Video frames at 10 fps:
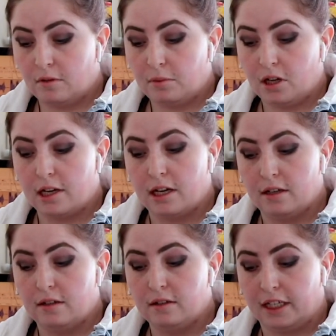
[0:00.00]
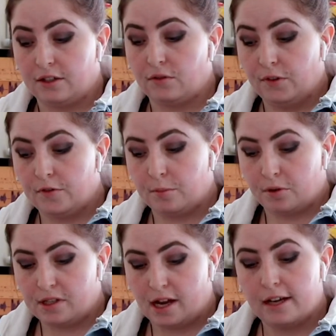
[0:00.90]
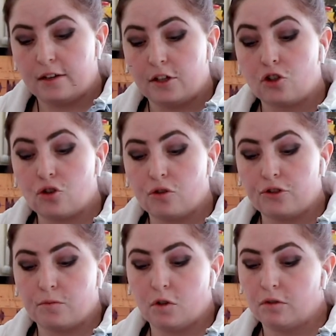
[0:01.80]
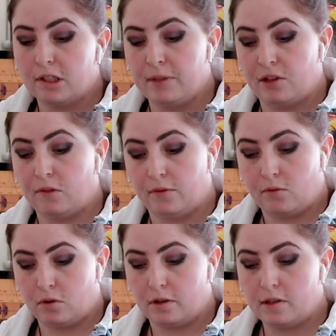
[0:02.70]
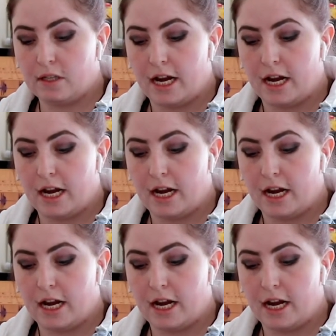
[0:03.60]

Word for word: blooded, like so 50%, their children will only be three fourths.